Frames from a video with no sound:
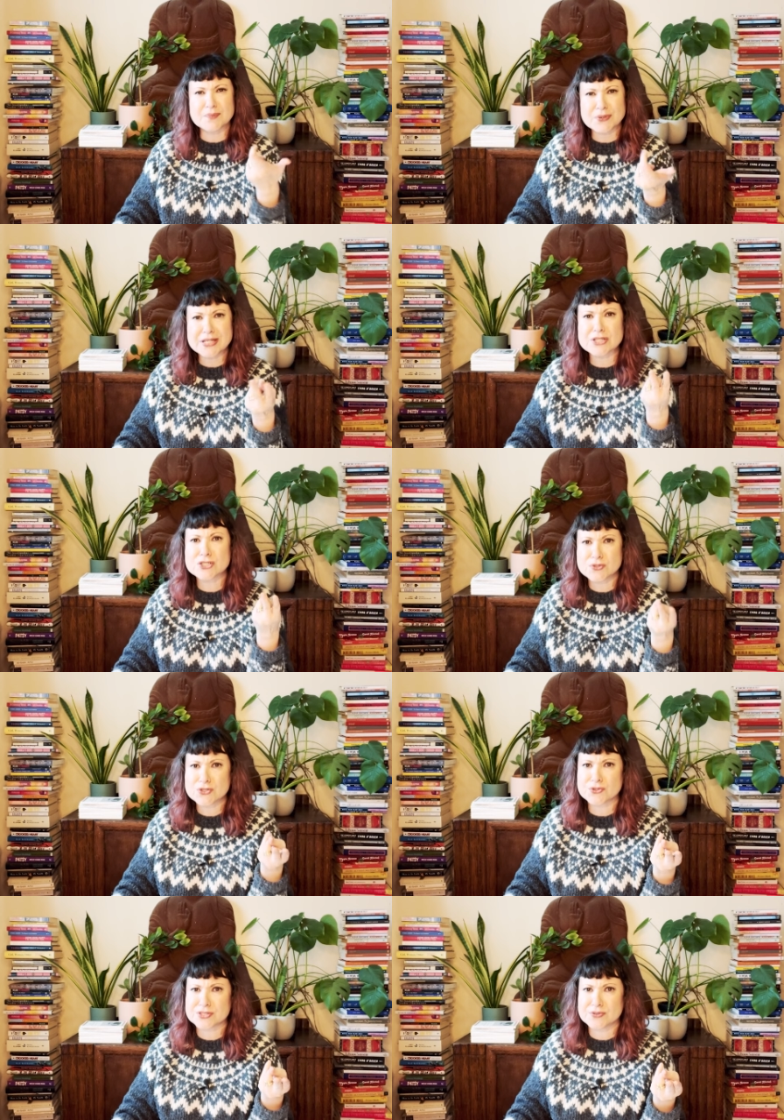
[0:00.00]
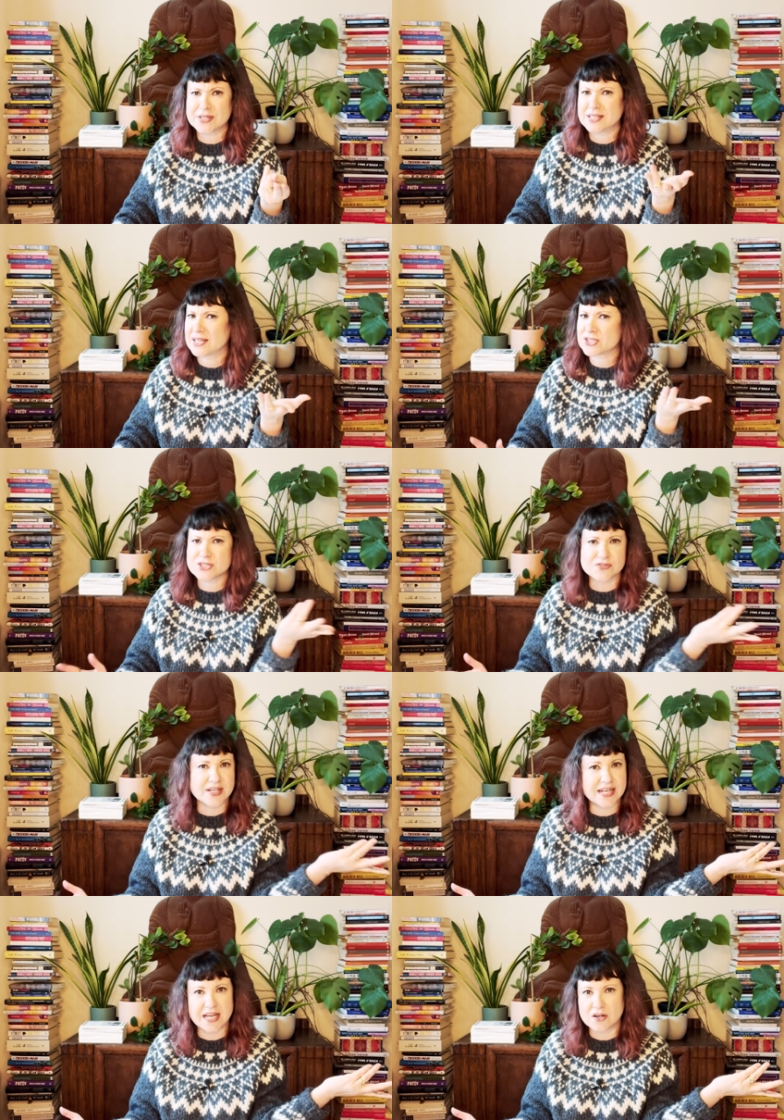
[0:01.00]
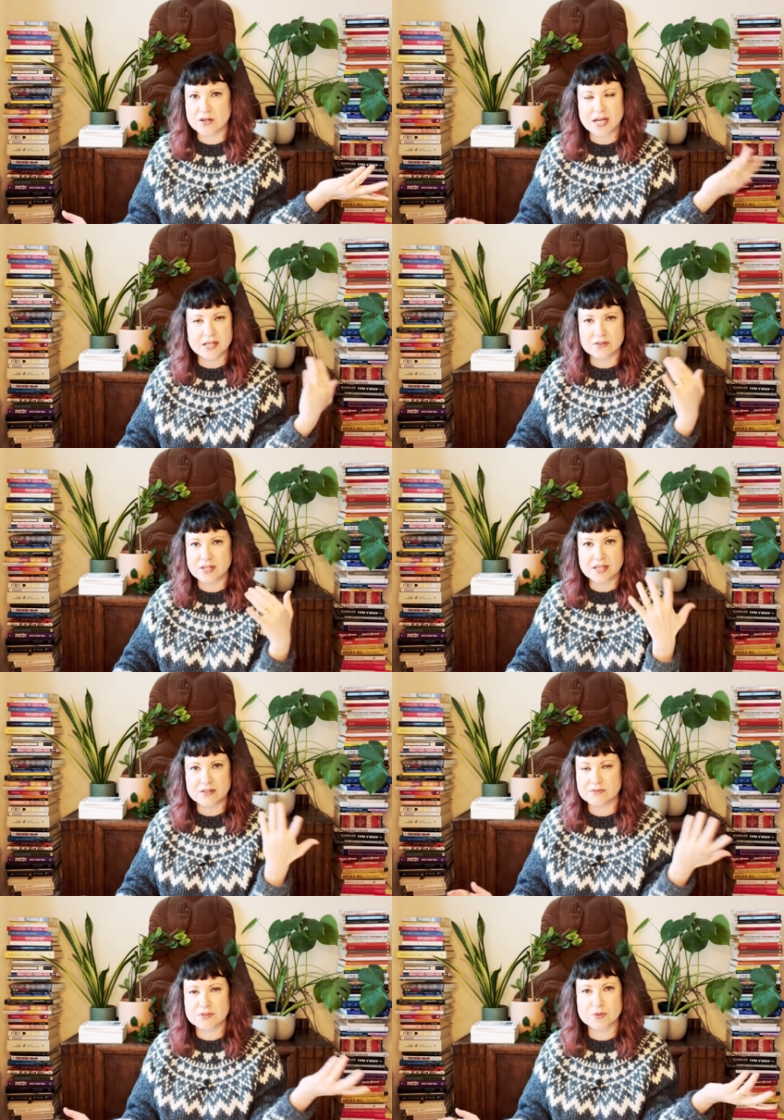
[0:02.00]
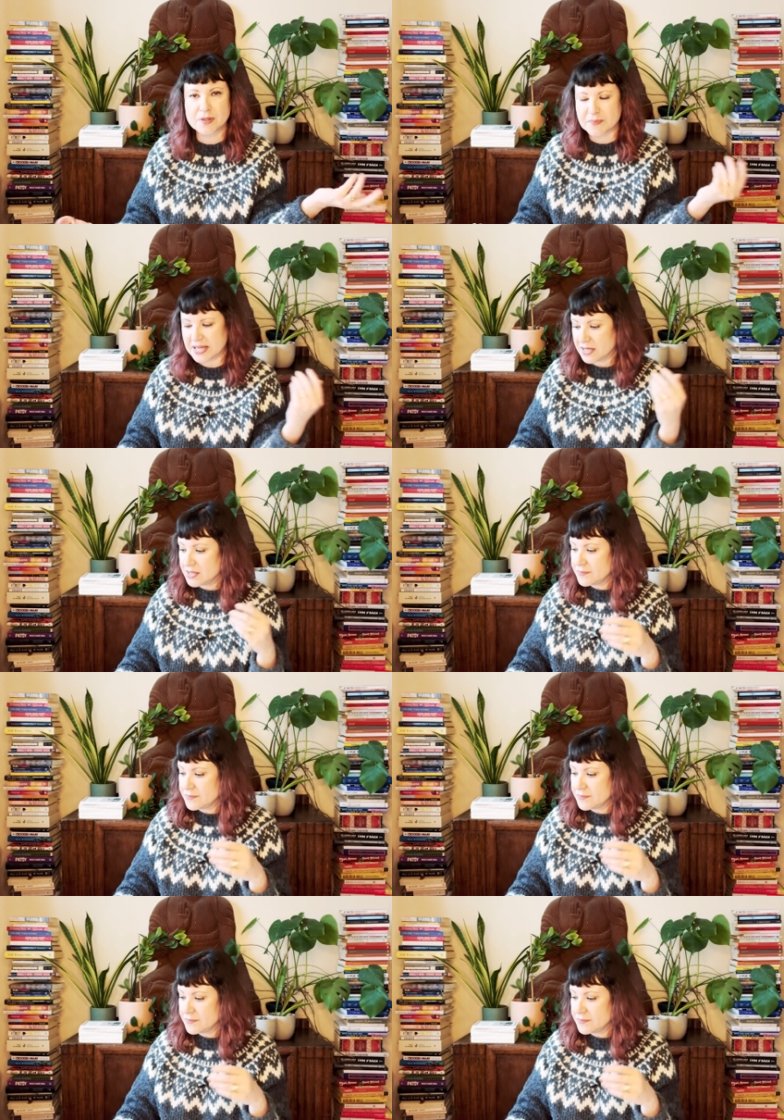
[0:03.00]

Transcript: I'm reading two short story collections right now. I don't, I, who am I?